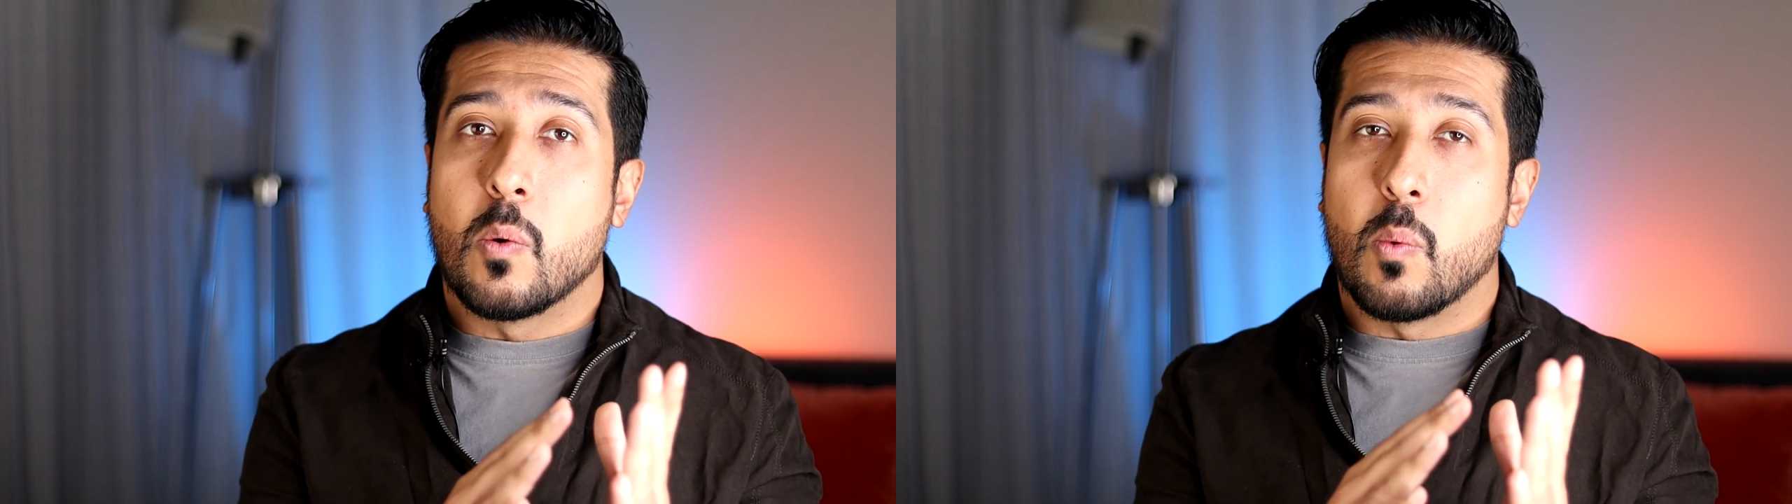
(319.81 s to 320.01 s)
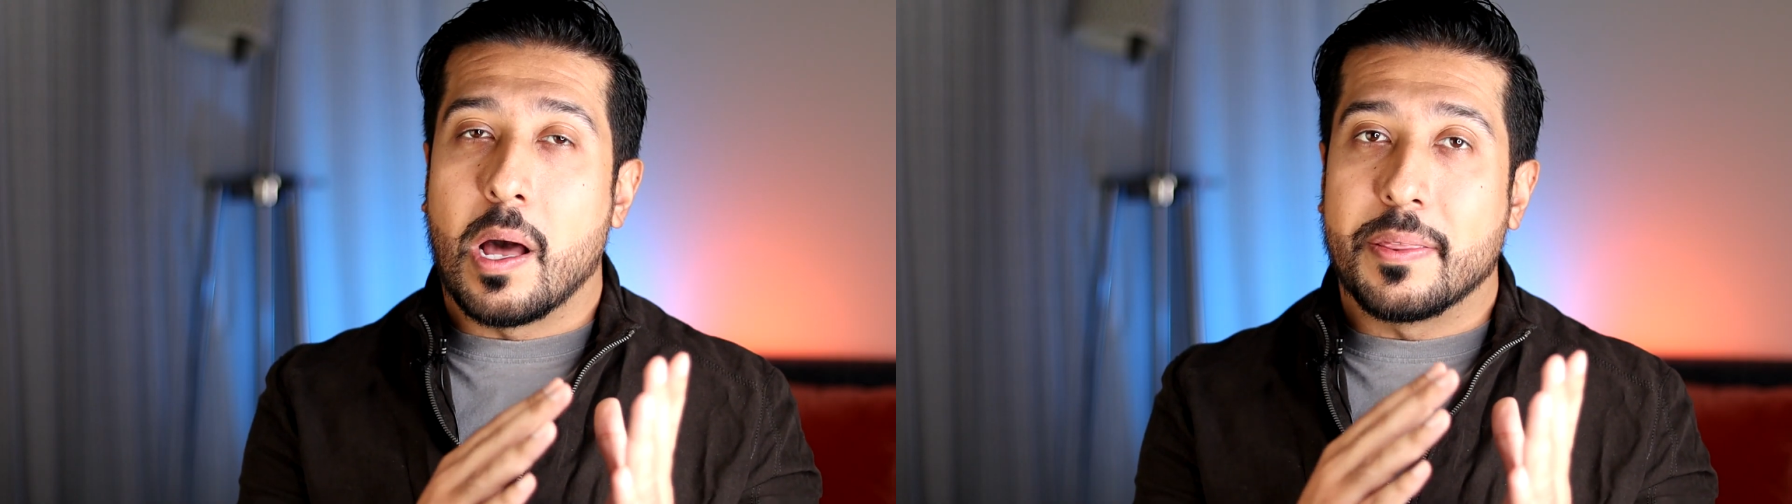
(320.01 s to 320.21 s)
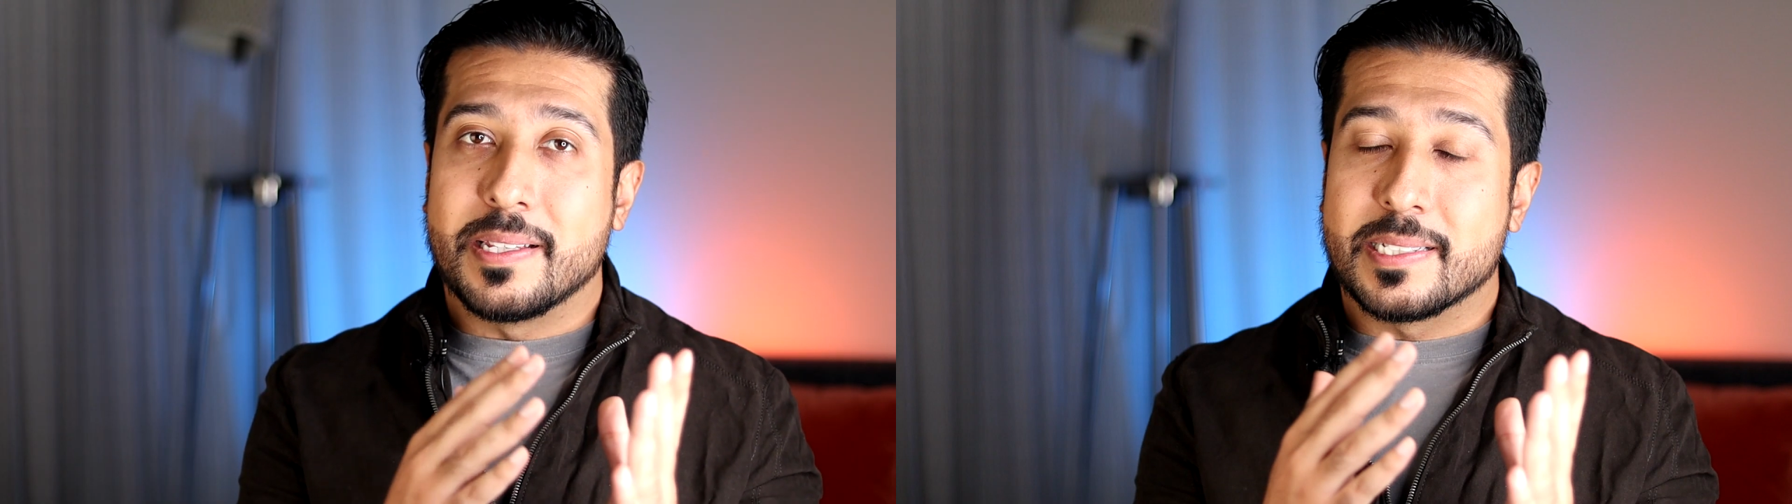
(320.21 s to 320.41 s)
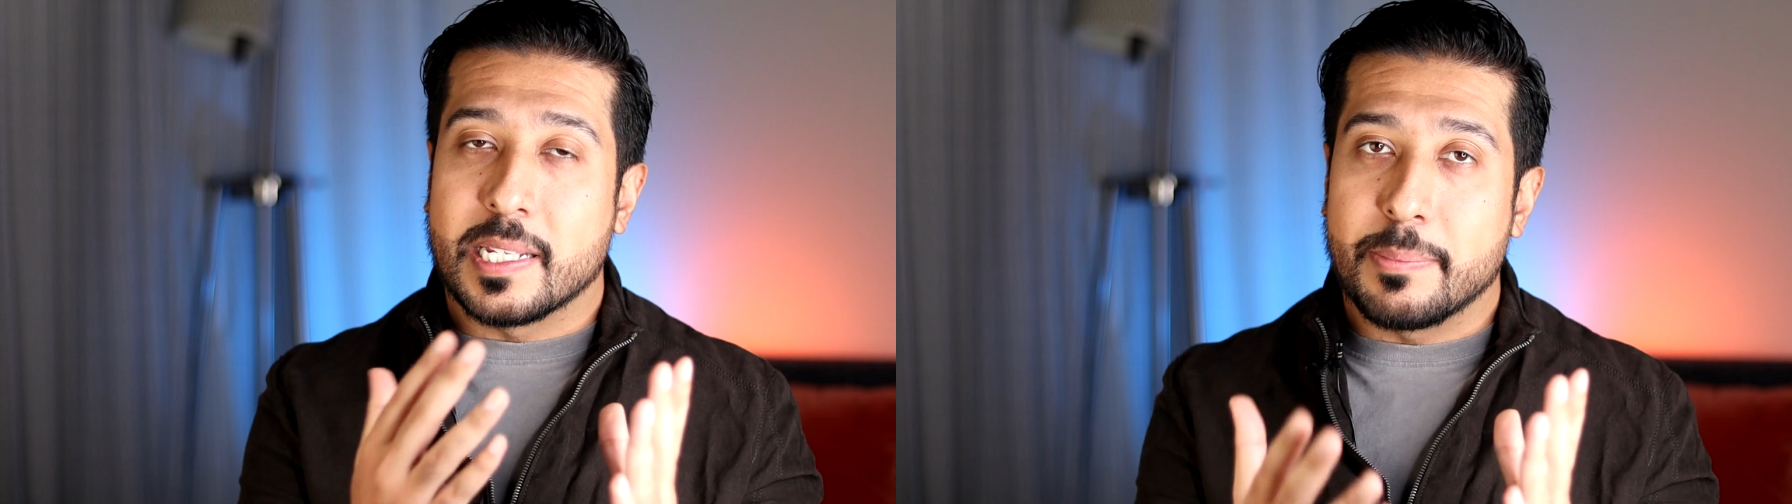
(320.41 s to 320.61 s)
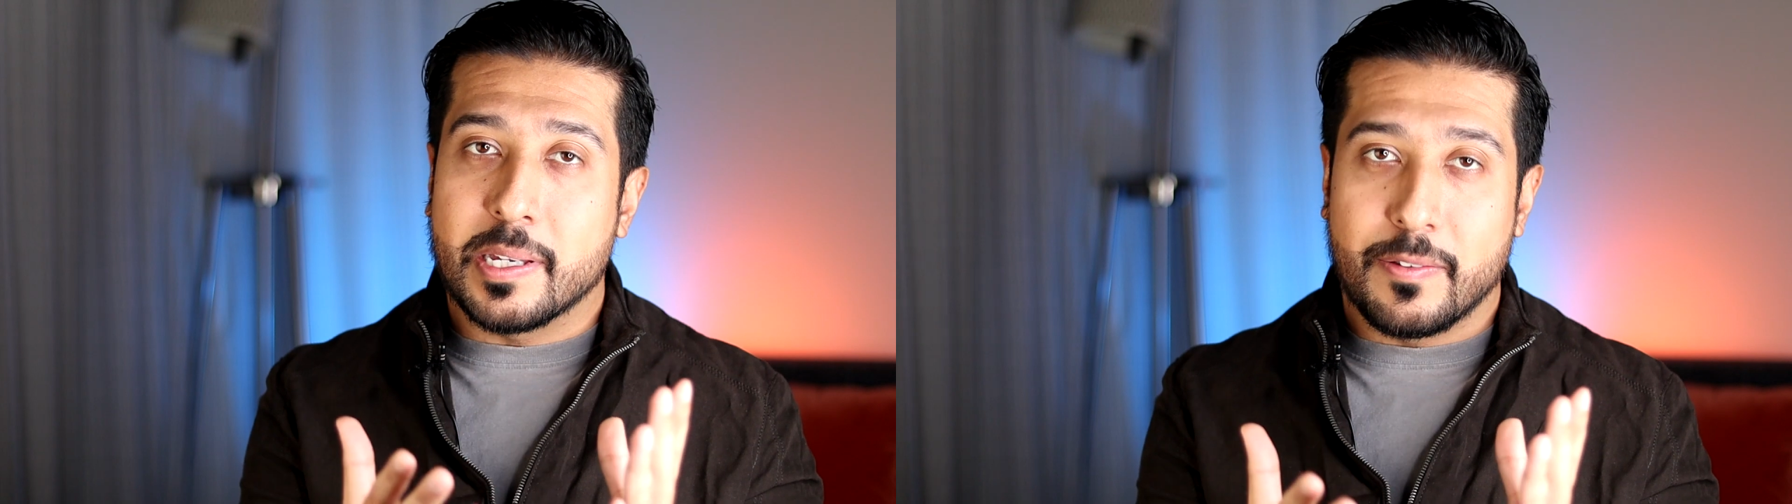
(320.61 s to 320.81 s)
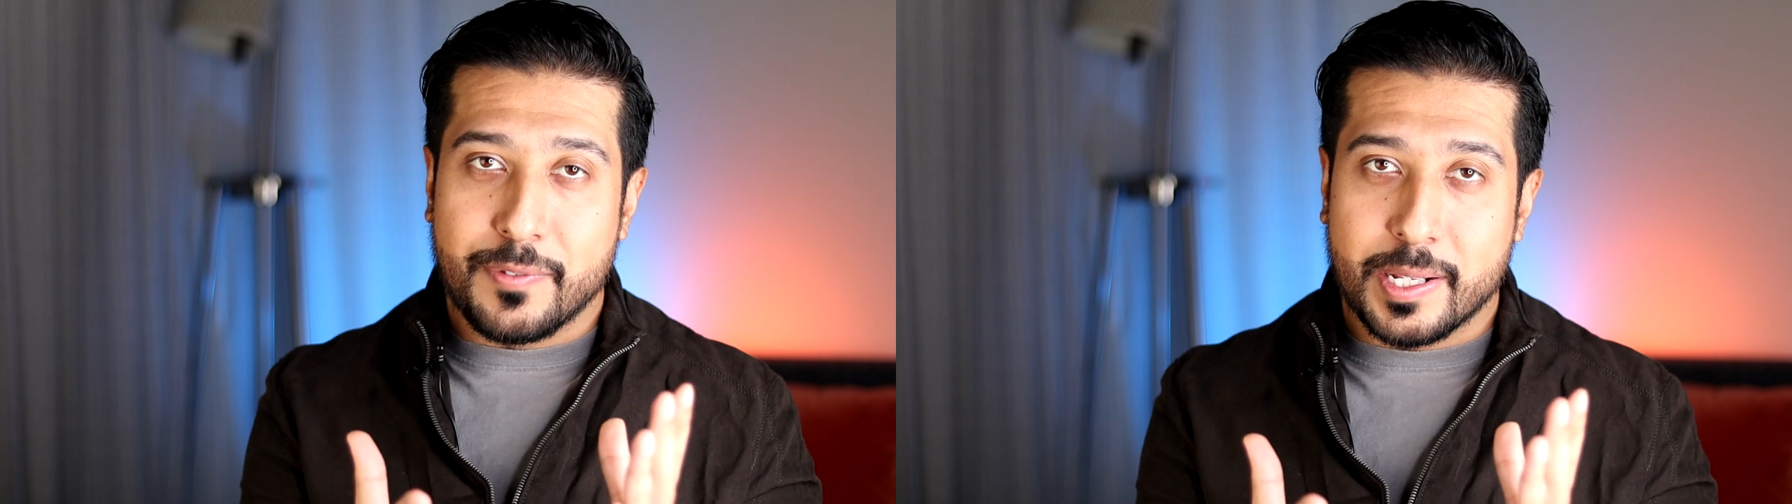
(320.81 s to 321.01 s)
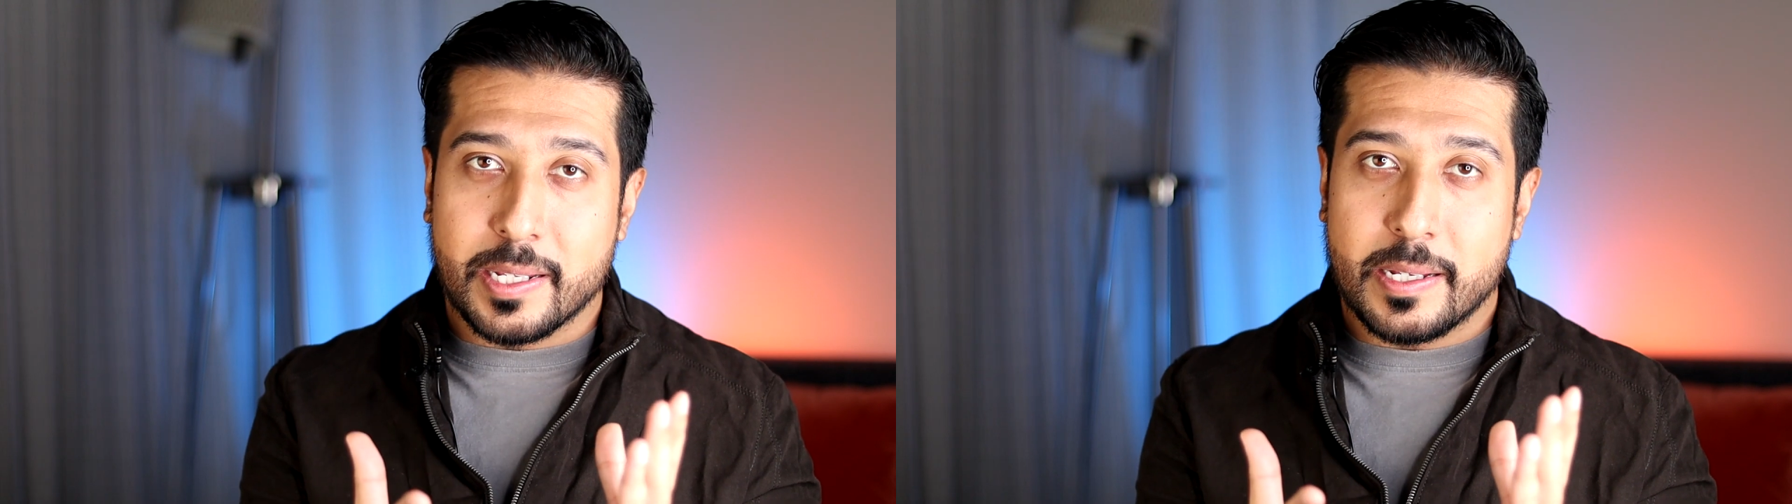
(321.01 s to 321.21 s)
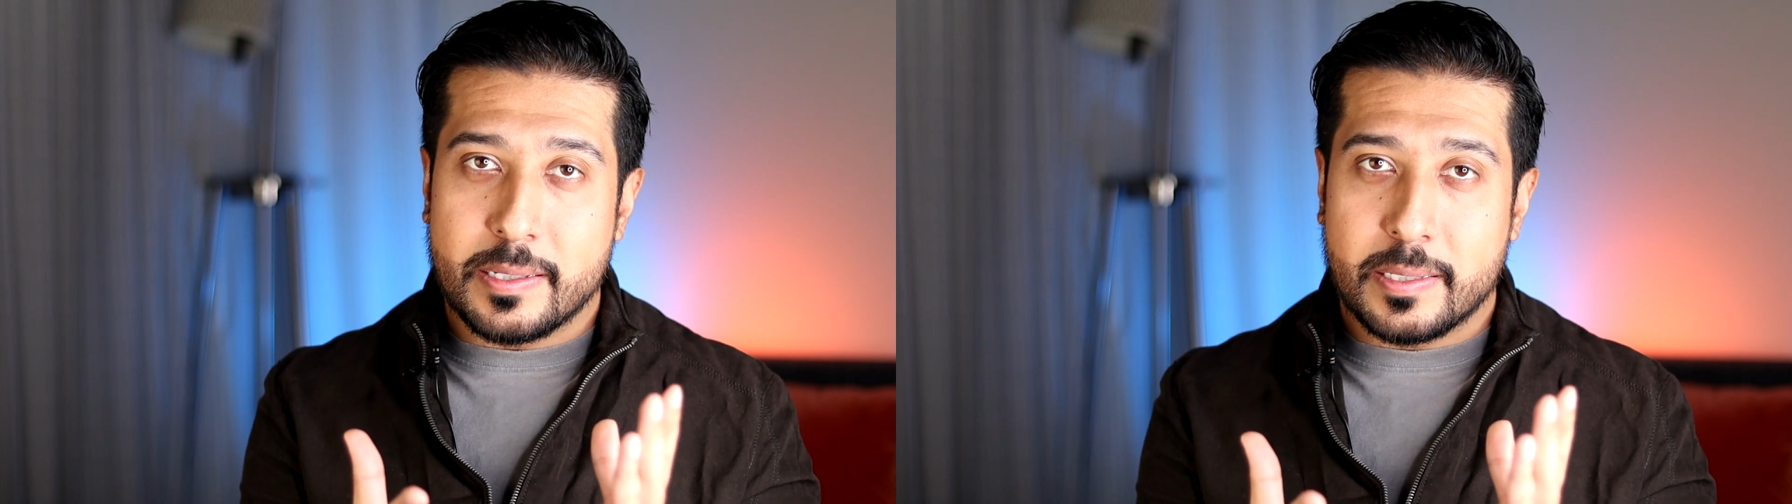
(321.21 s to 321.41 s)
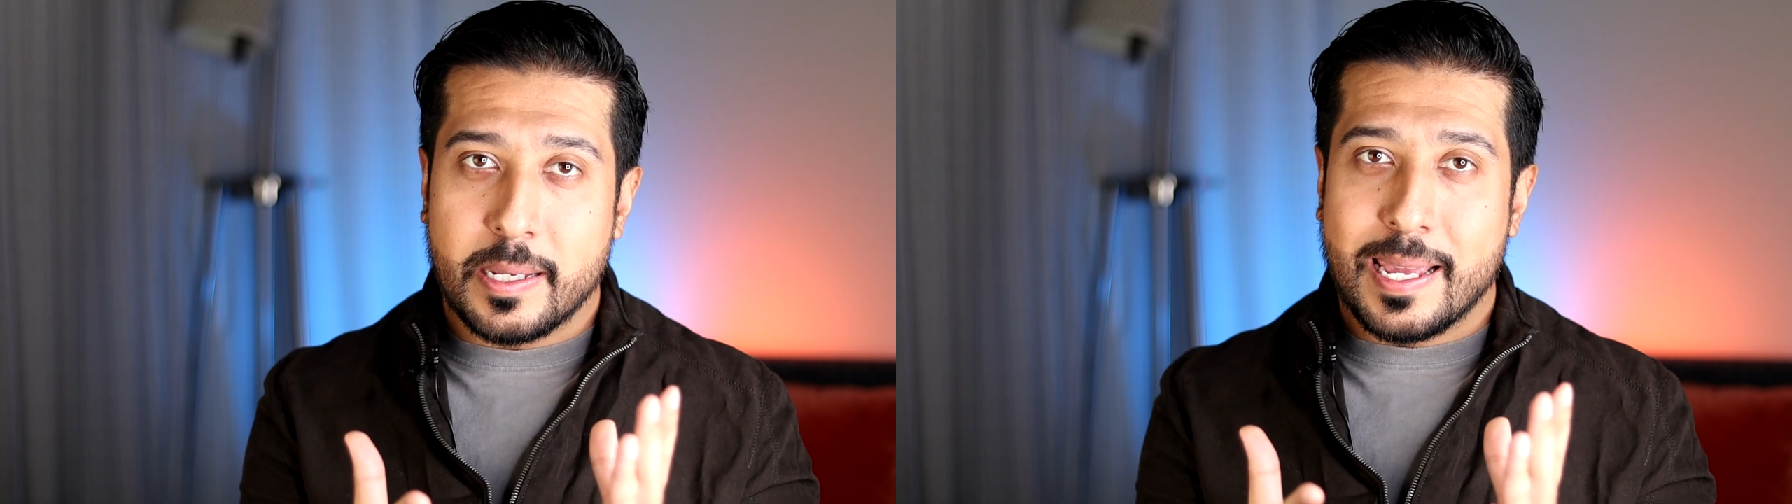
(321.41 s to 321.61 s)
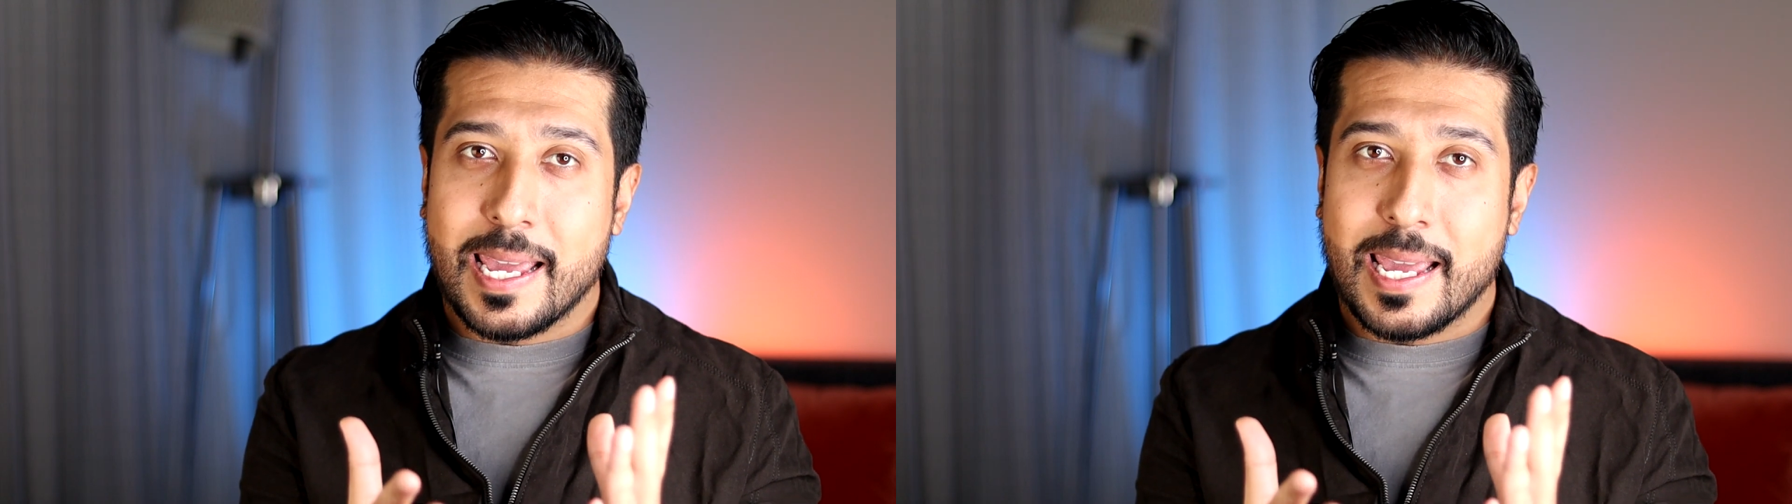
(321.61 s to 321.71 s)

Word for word: While this can be convenient,